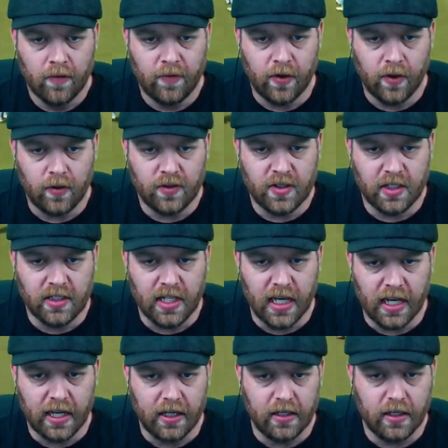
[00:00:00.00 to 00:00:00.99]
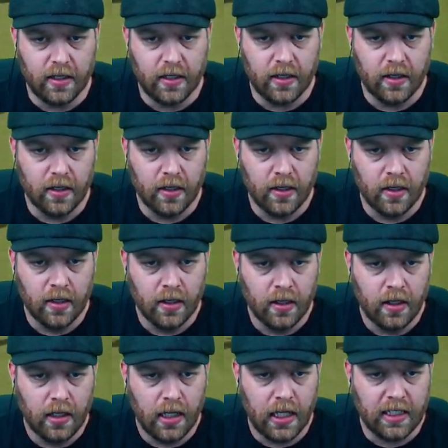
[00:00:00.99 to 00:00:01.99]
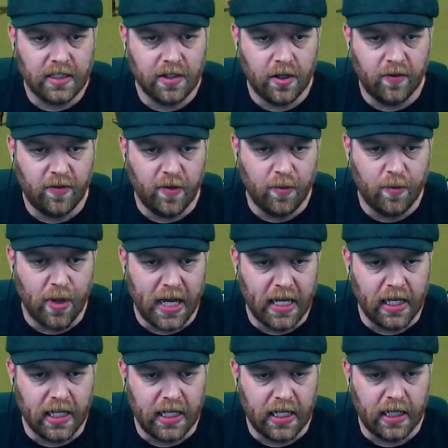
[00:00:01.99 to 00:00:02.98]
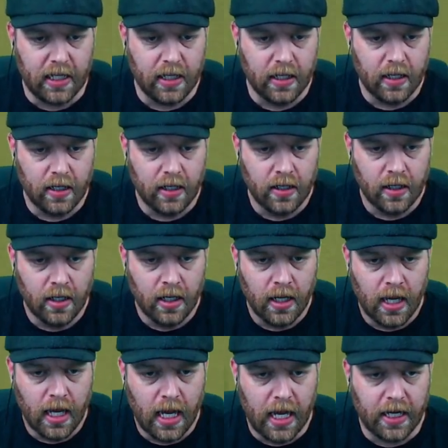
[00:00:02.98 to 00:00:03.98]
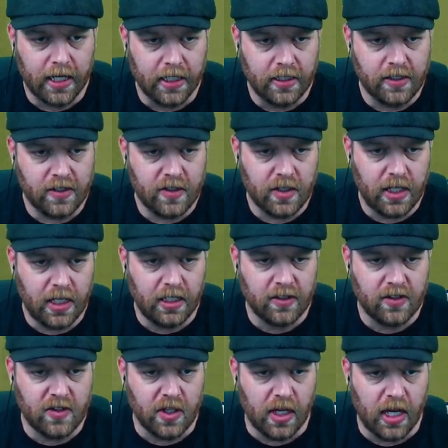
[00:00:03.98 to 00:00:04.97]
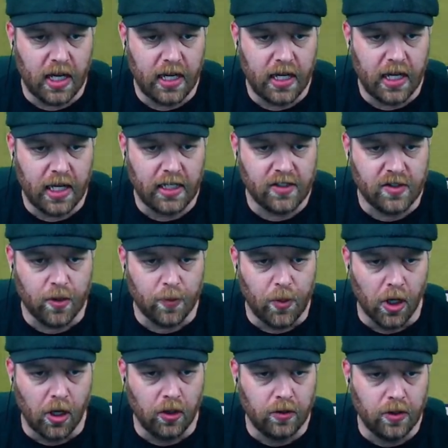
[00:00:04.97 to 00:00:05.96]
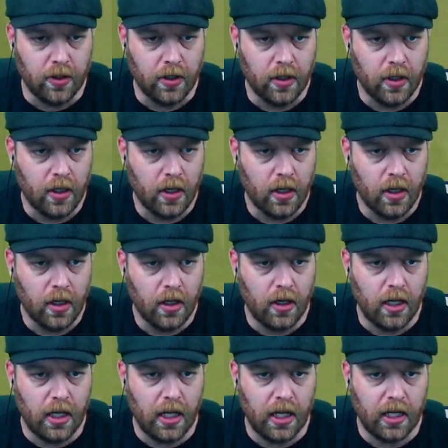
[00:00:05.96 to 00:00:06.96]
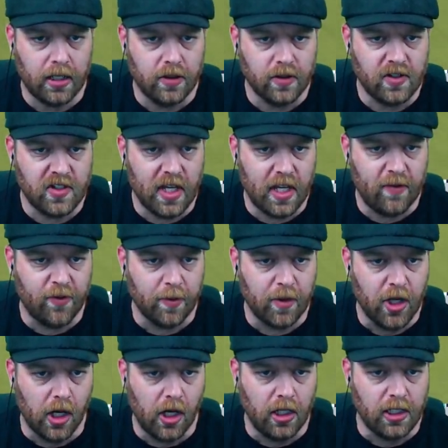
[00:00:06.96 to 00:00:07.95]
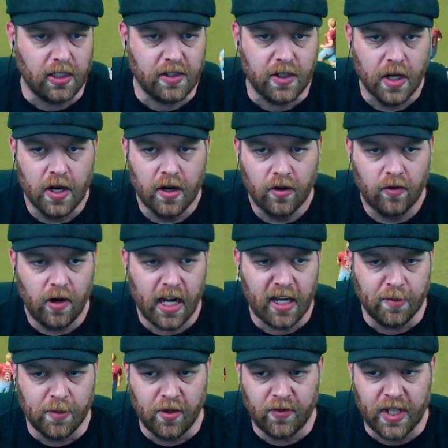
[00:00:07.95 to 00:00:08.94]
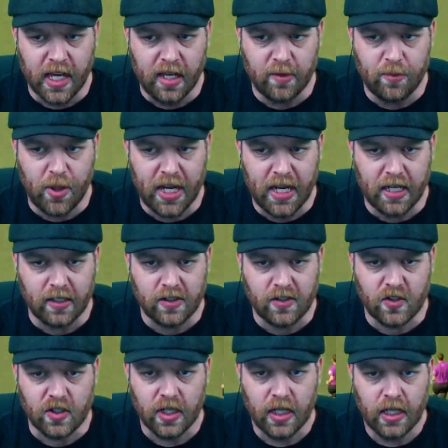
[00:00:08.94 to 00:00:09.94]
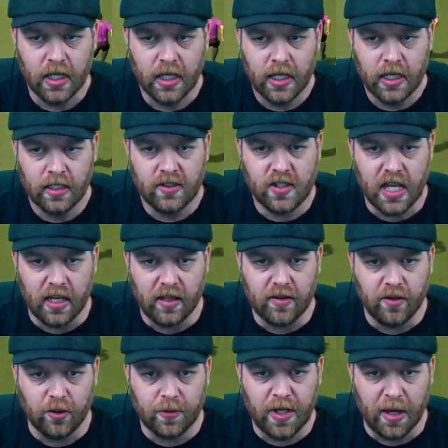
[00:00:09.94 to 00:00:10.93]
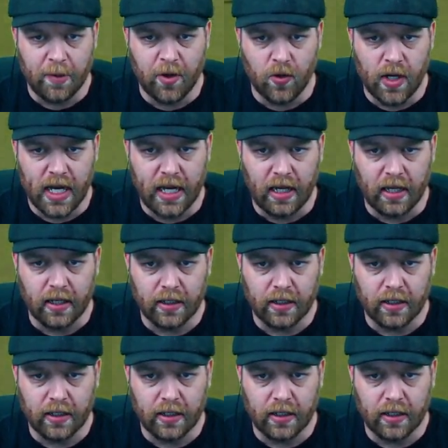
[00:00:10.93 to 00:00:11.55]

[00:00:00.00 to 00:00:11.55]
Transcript: Balls to Duggan. Lays it off for Bailey. Huggins inside. Has Dupont. And good save from Collins. Rakimov can't pounce. And Scunthorpe come away.